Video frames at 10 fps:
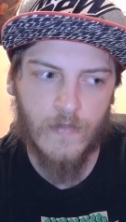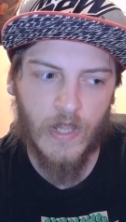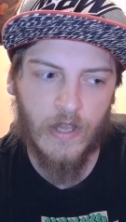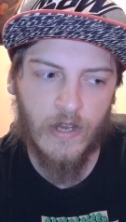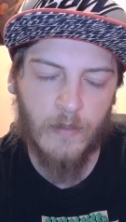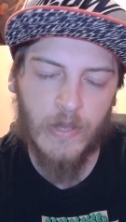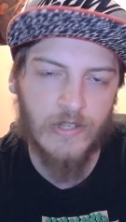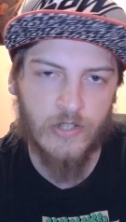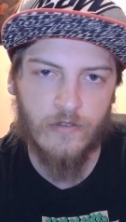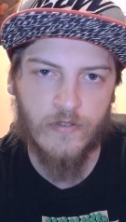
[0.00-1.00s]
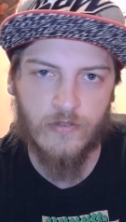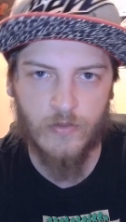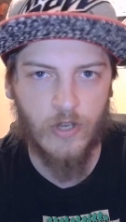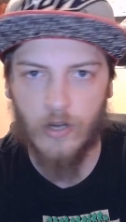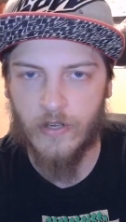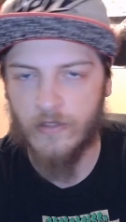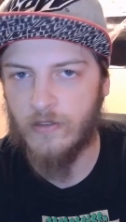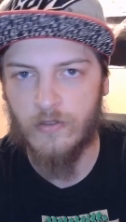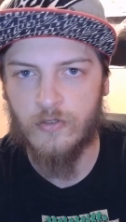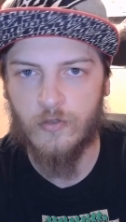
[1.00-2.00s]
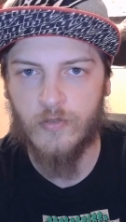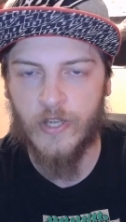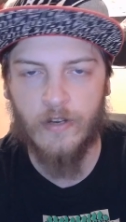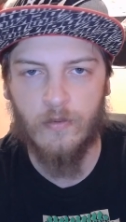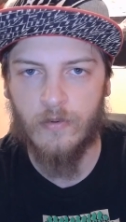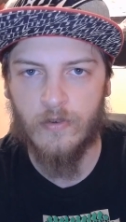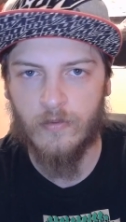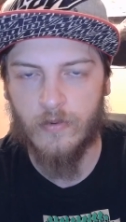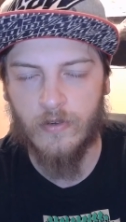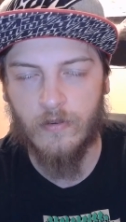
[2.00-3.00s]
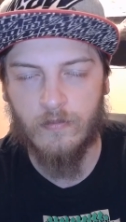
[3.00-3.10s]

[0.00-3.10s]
And I'm not sure if it's regarding the YouTube channel or